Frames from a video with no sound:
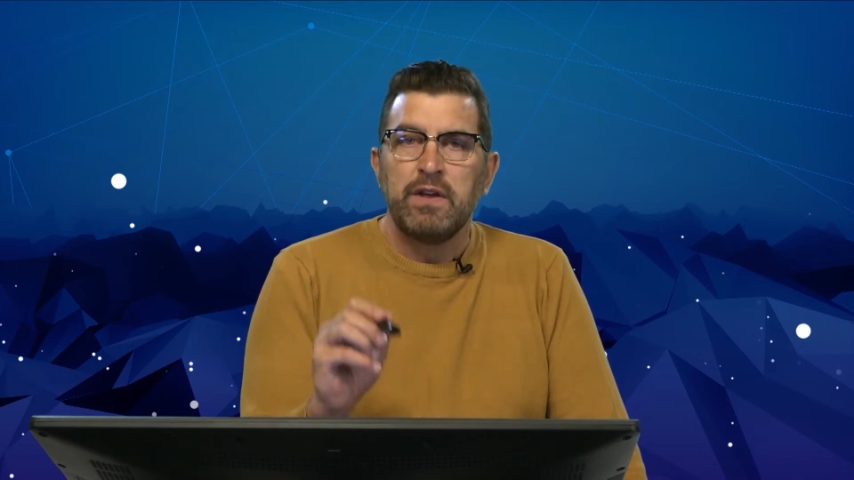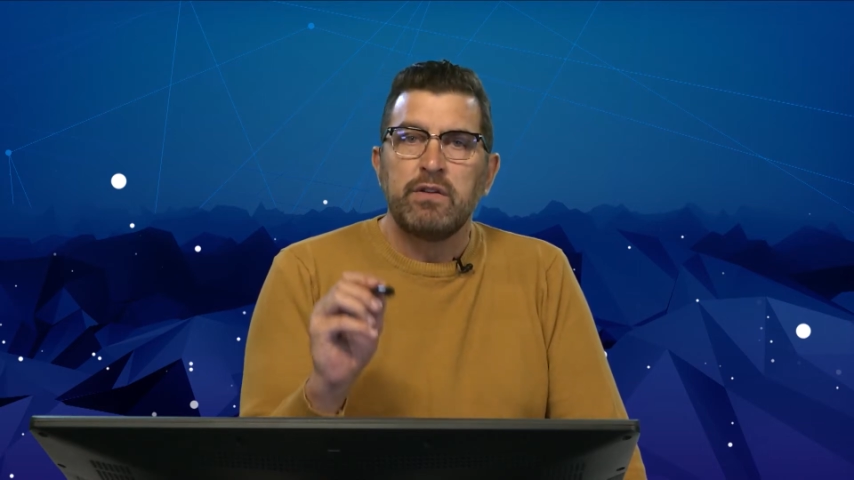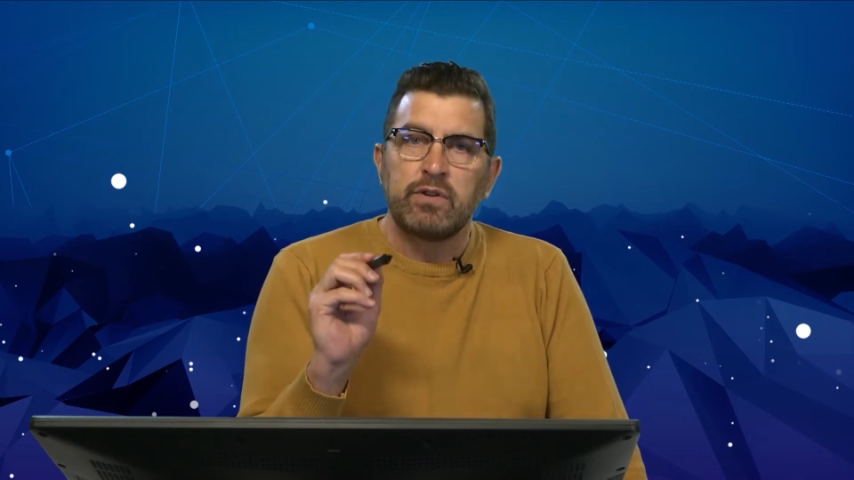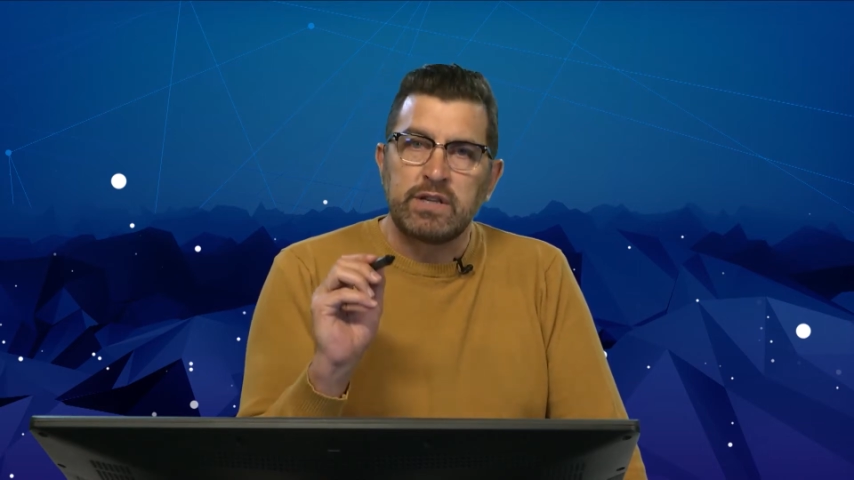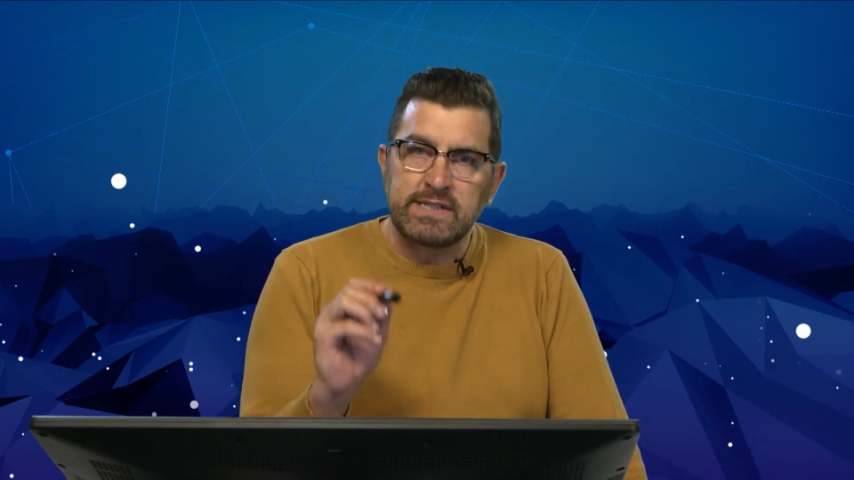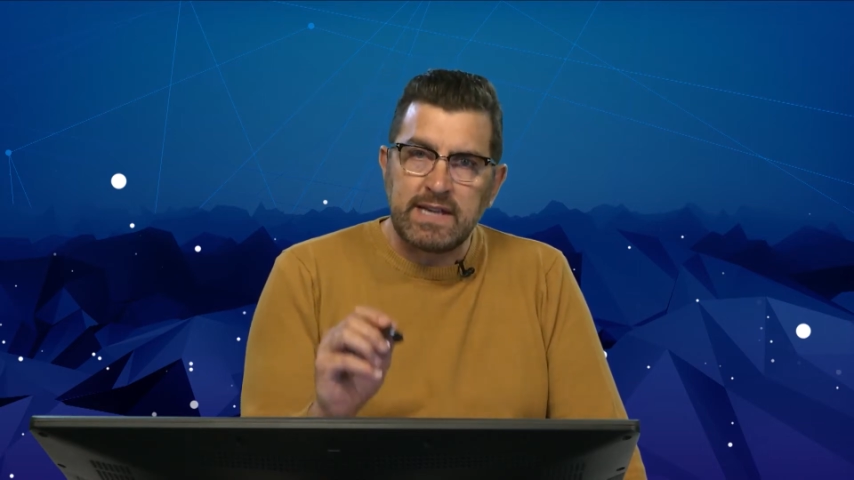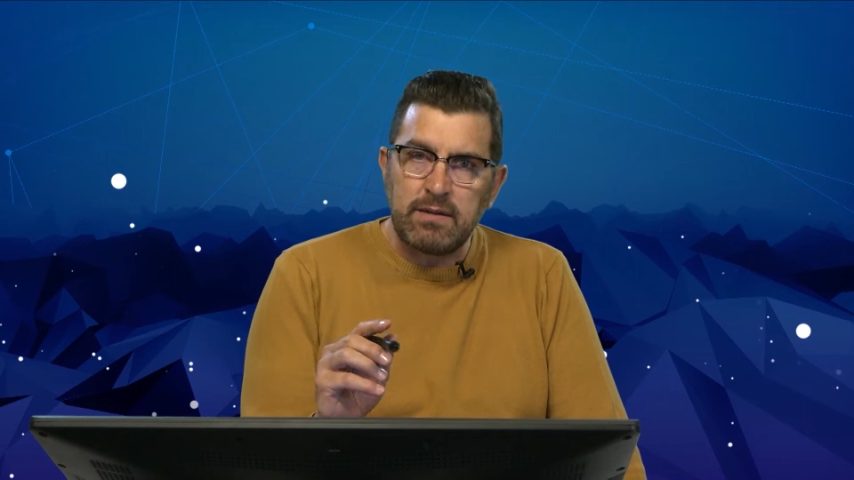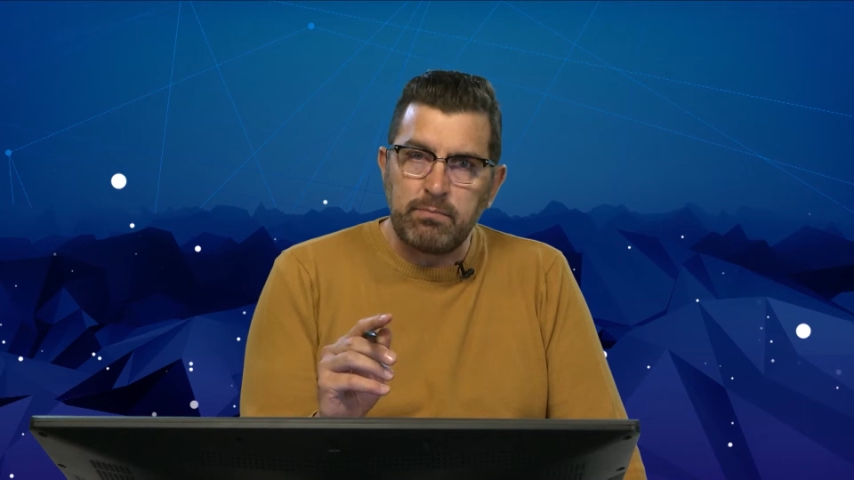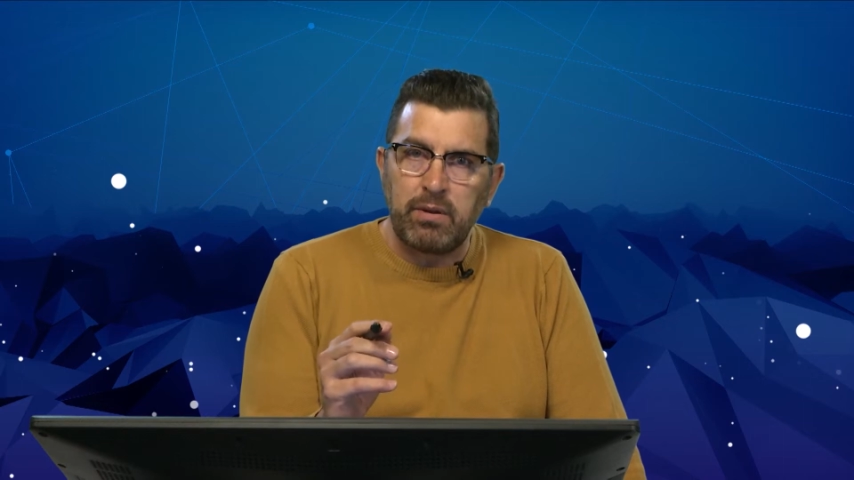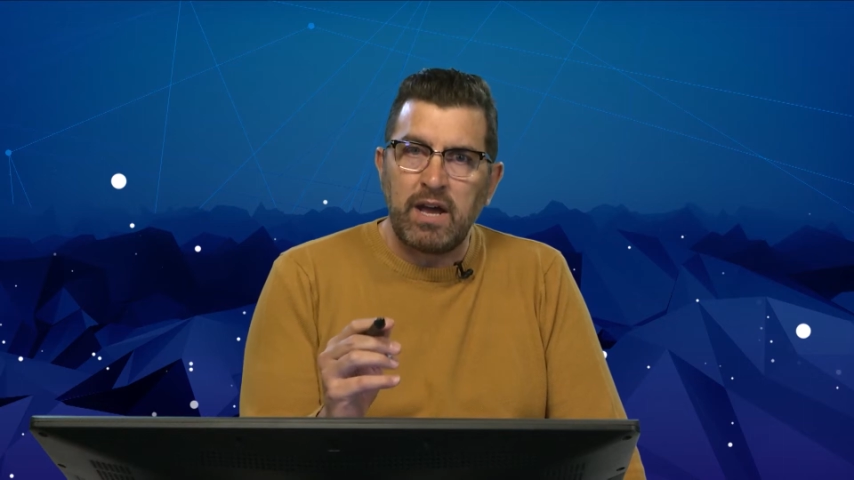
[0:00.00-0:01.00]
for the
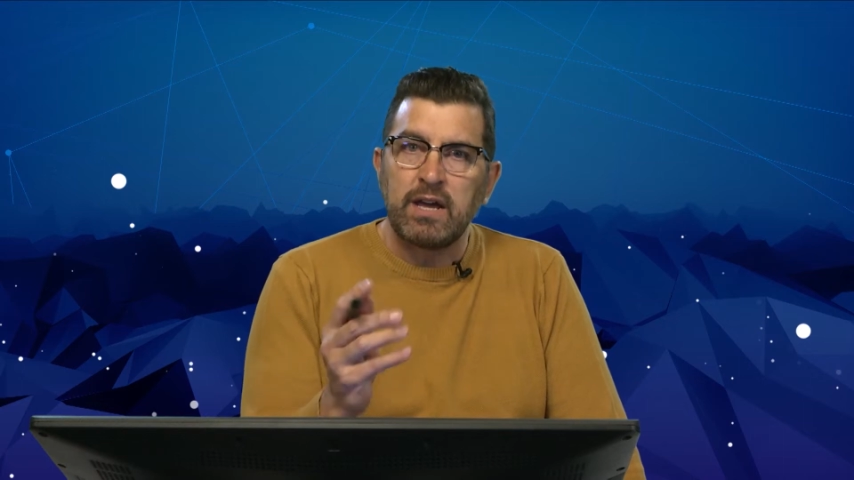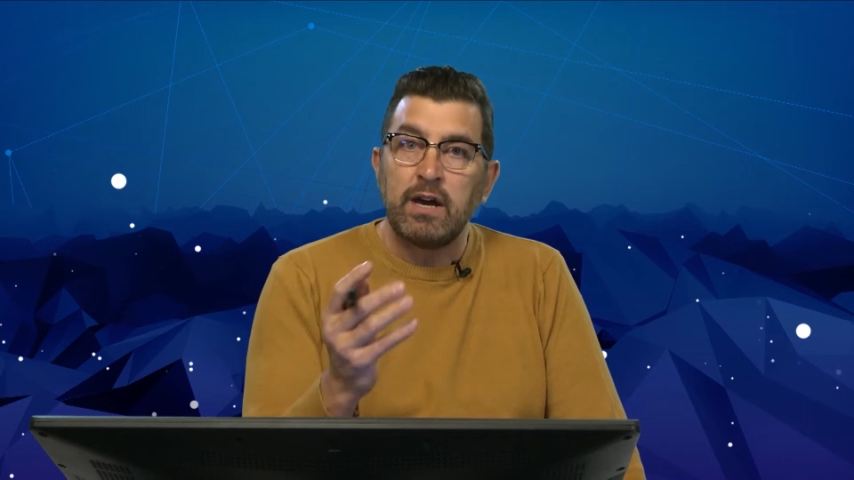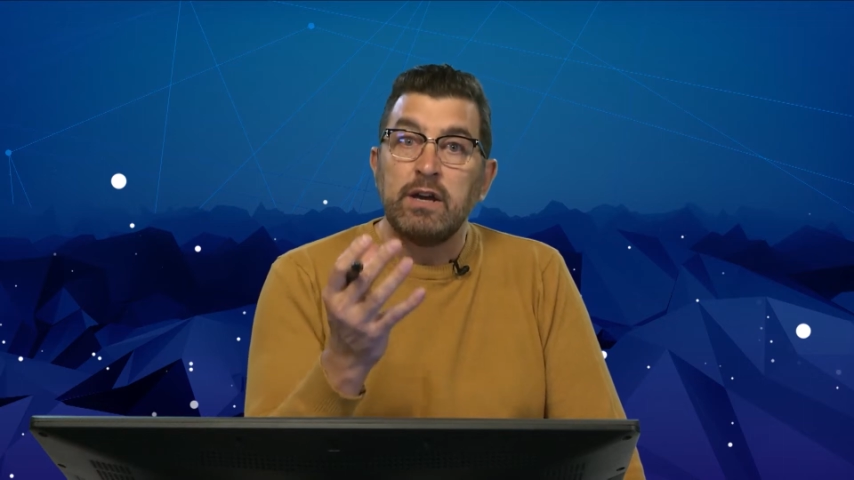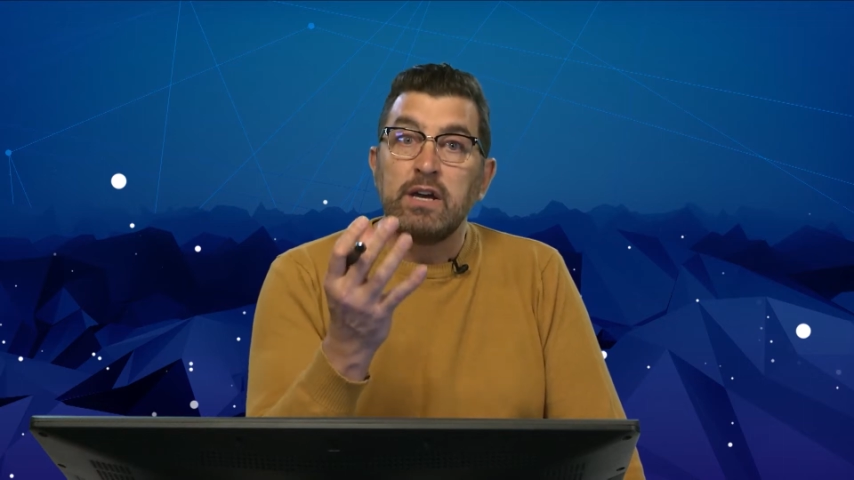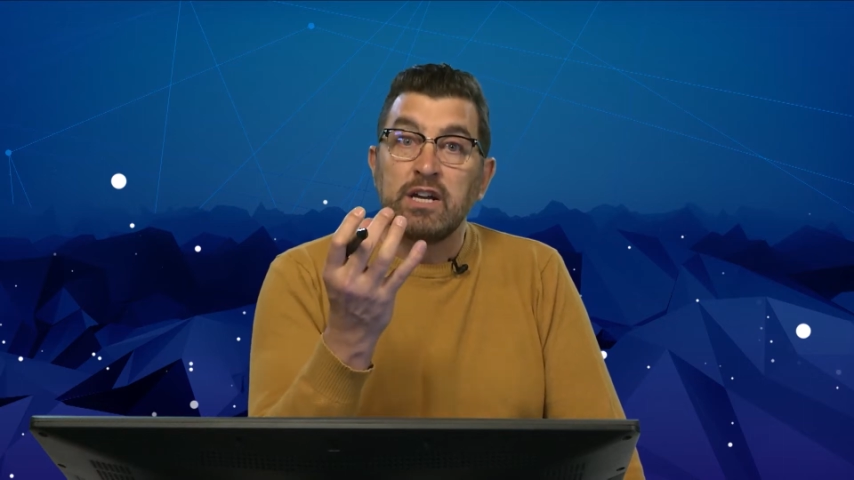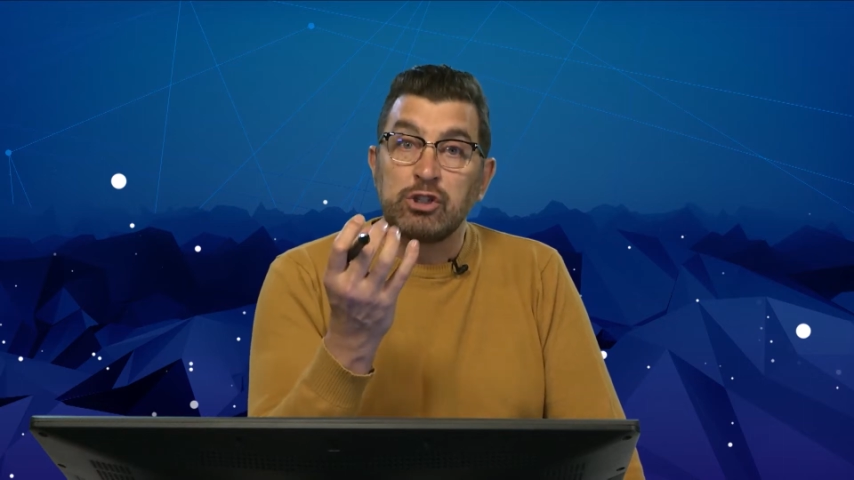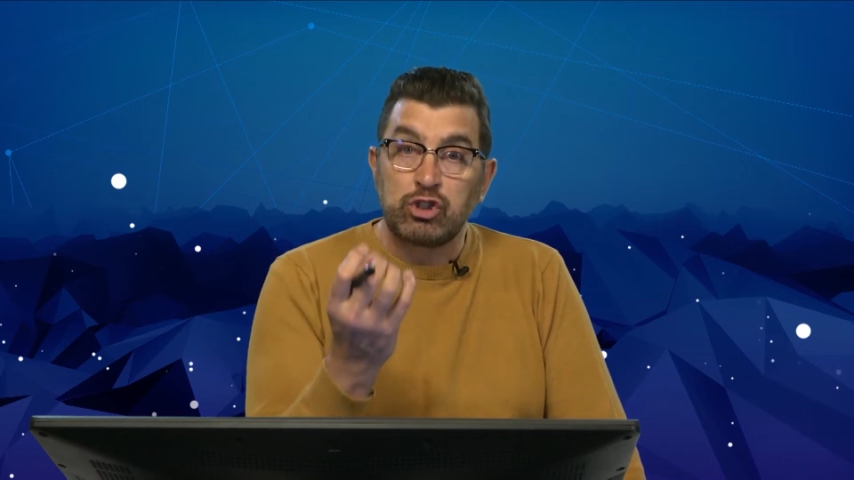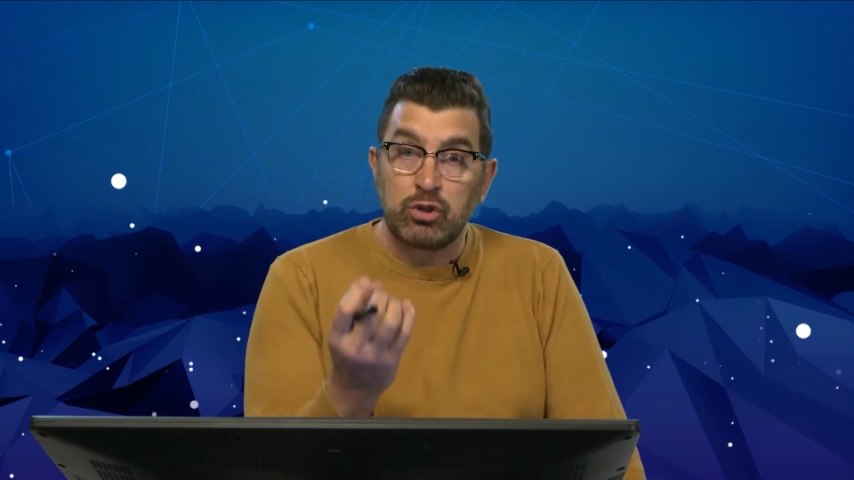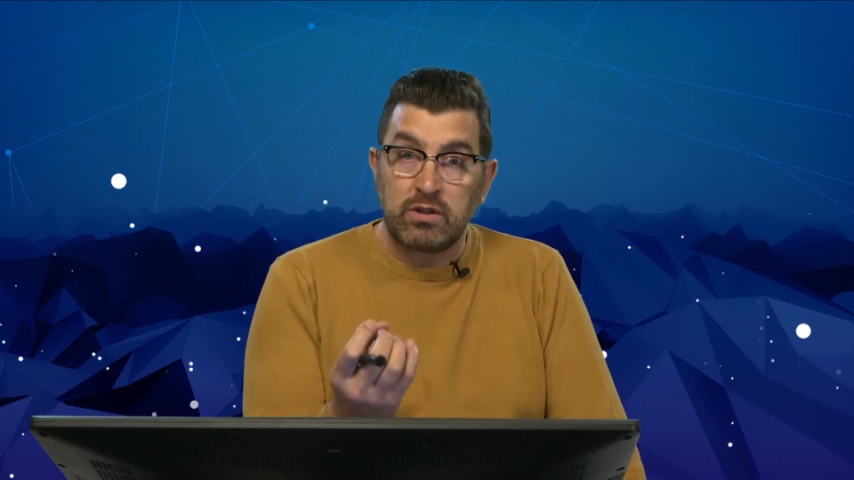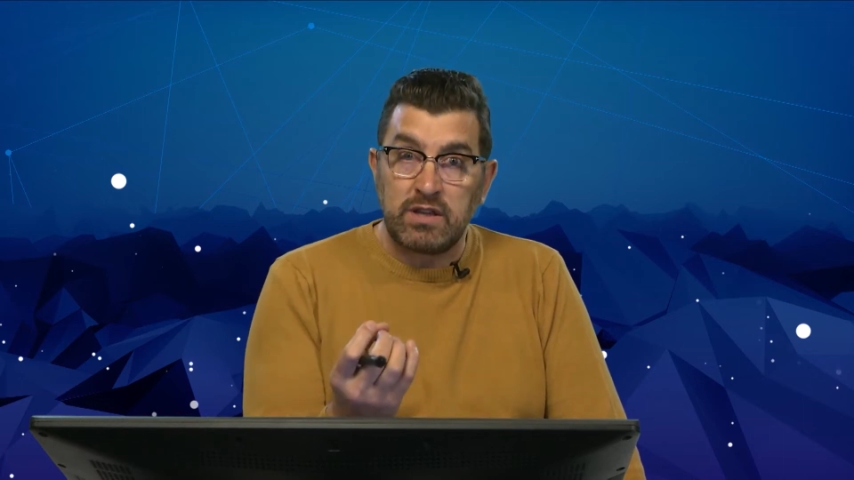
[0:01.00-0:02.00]
same player and took